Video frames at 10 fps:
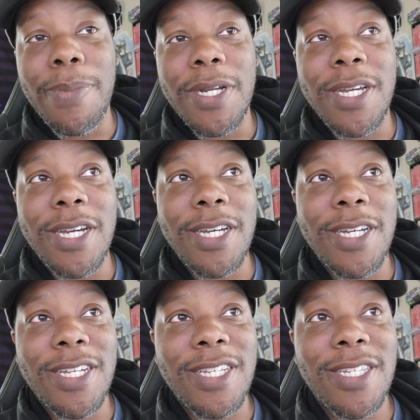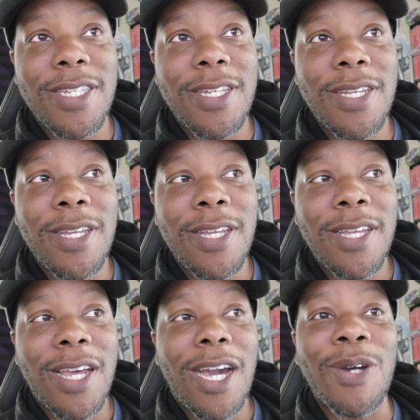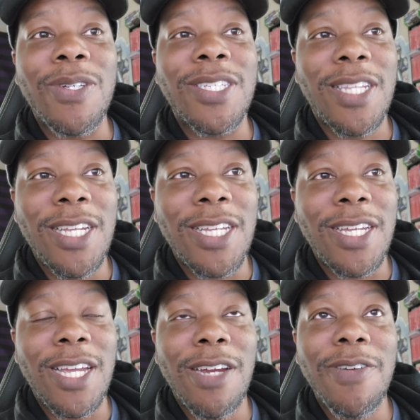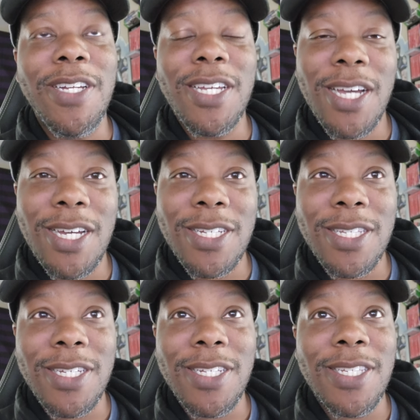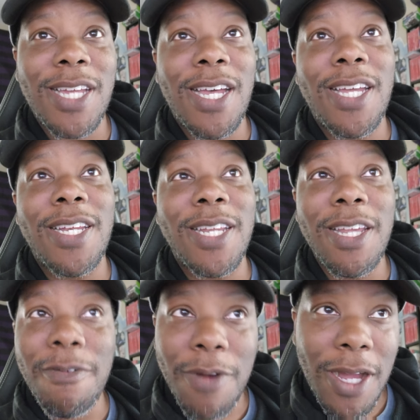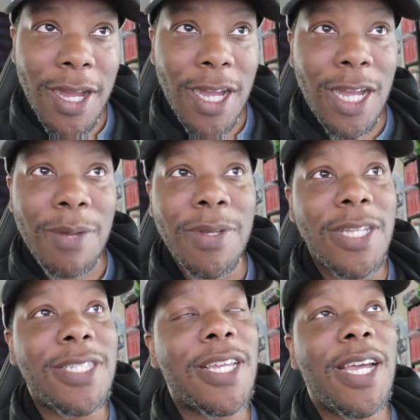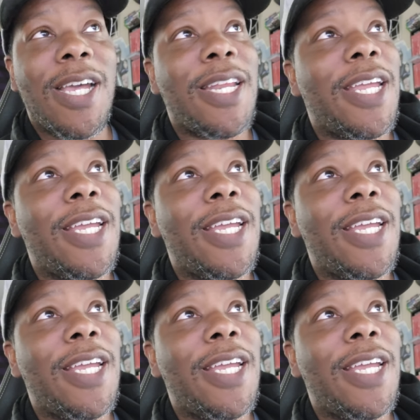because I was thinking Eric DaCosta signed D-Rob. He signed